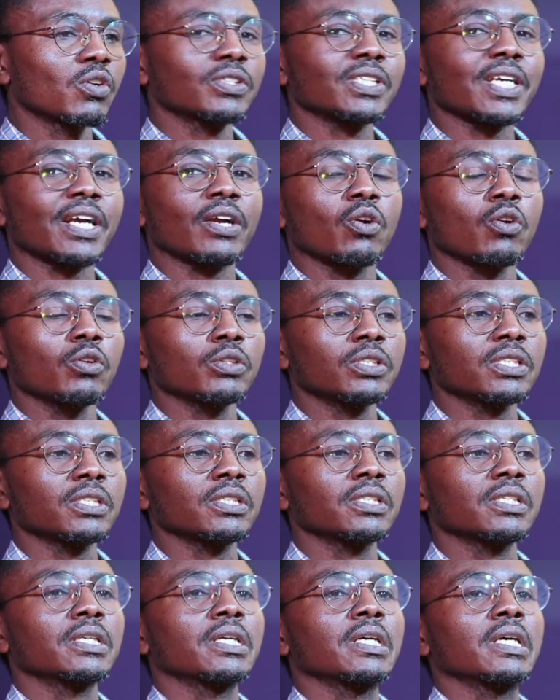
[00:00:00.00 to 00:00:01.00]
got a
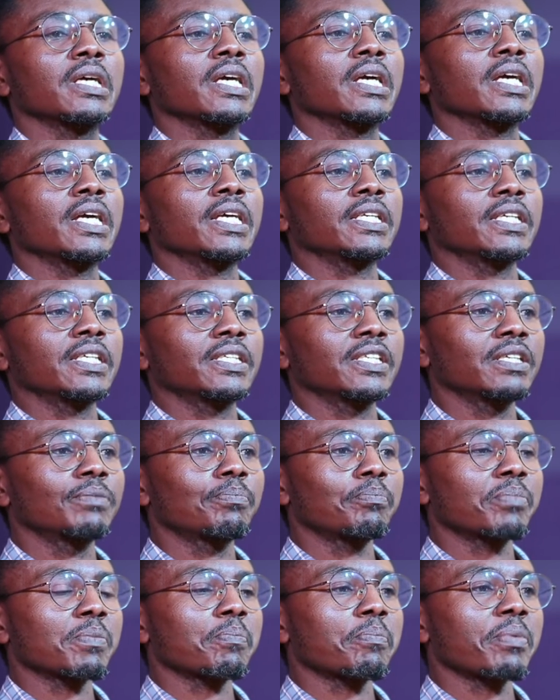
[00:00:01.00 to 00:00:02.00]
goat, and he
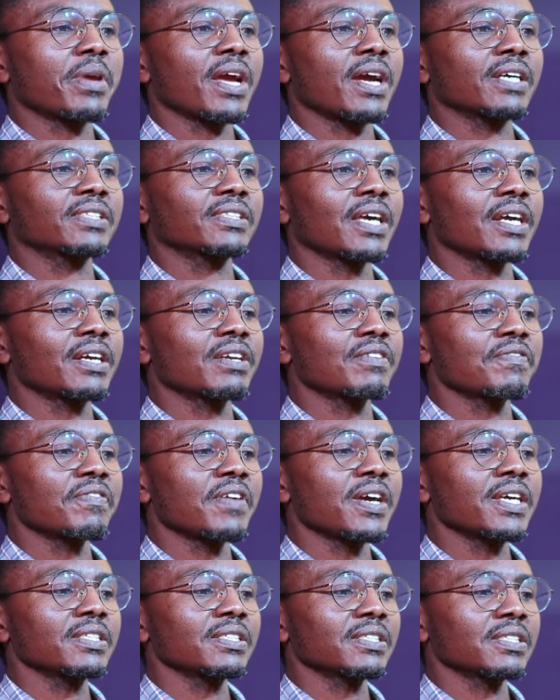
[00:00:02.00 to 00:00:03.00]
did prepare a
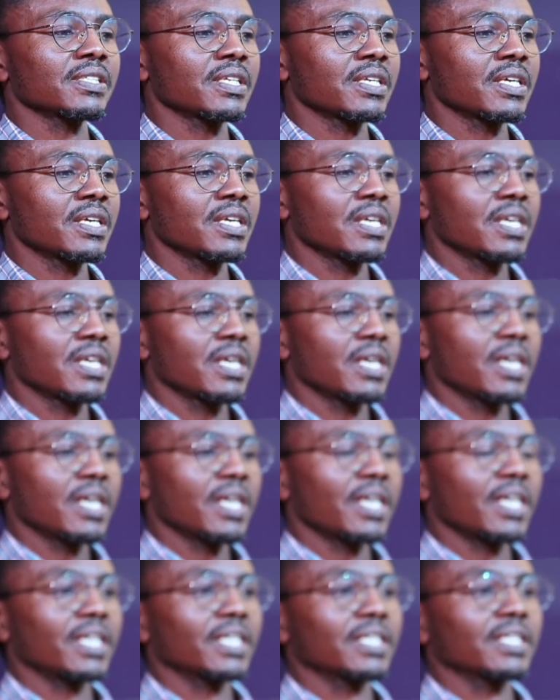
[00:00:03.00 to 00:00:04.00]
sacrifice.
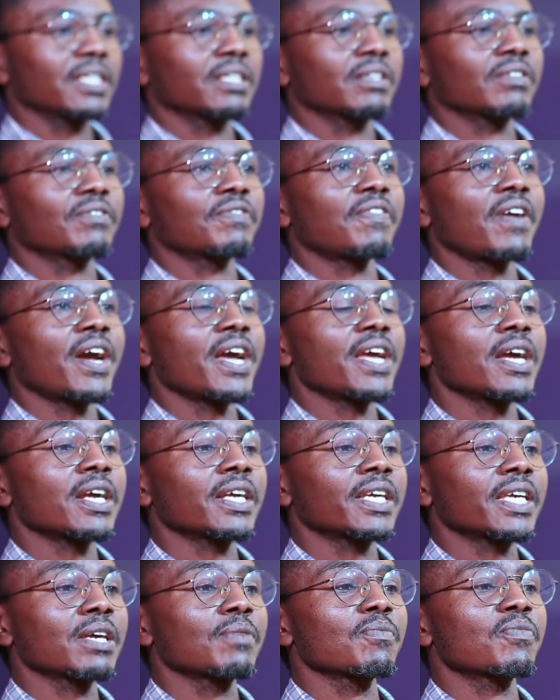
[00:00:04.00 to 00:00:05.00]
And fire
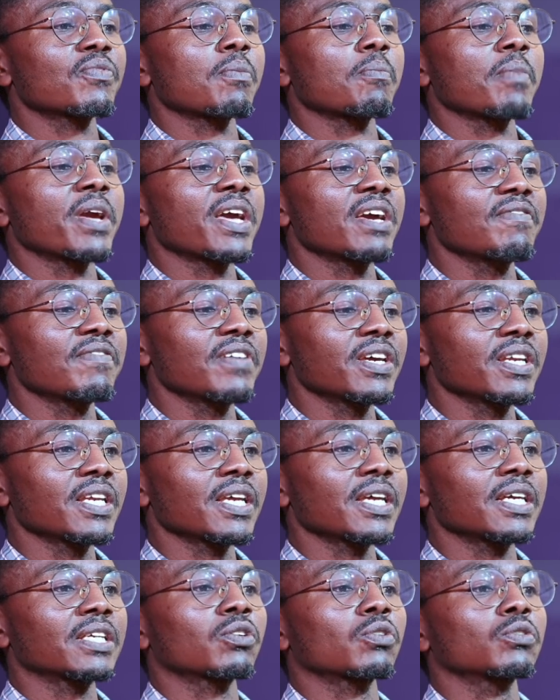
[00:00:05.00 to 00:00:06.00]
came from heaven
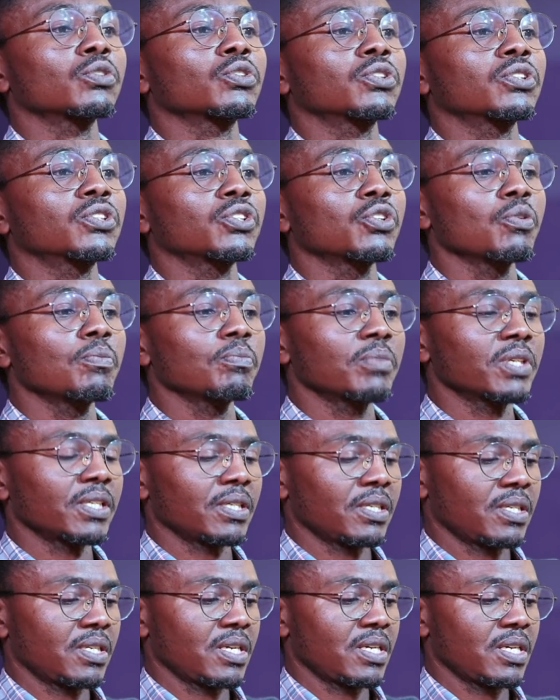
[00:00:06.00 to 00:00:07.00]
and
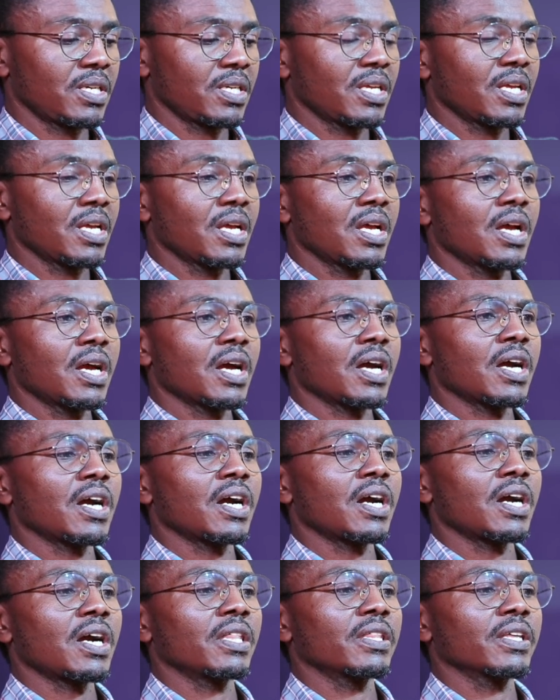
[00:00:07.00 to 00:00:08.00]
consumed
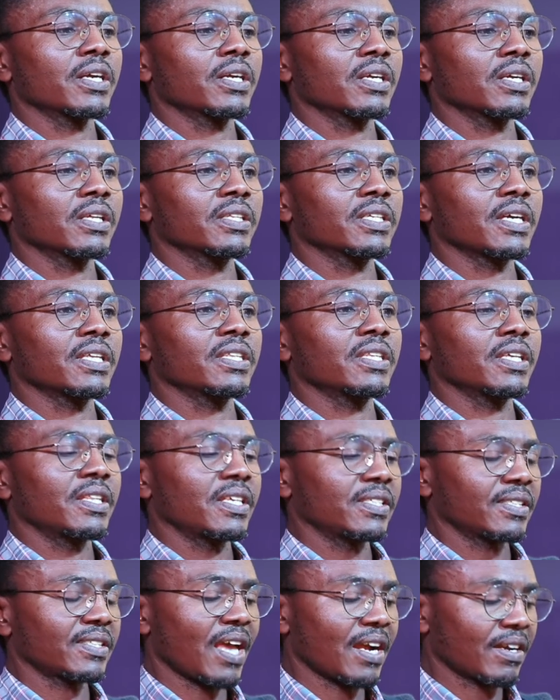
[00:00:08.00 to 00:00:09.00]

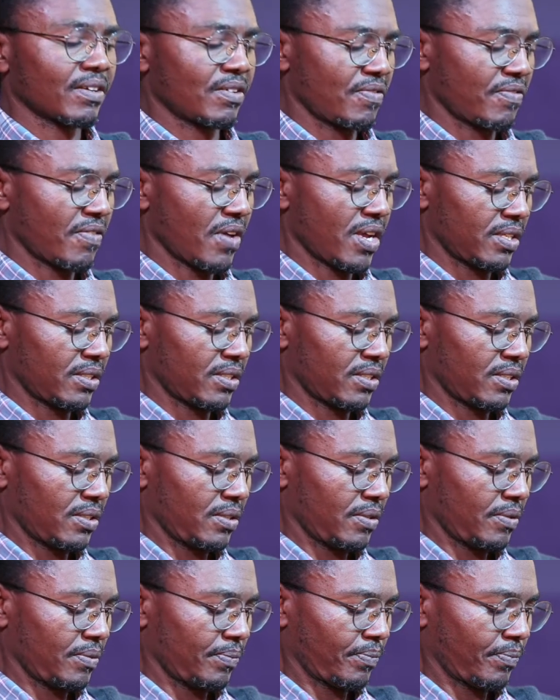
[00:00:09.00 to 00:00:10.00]
the sacrifice.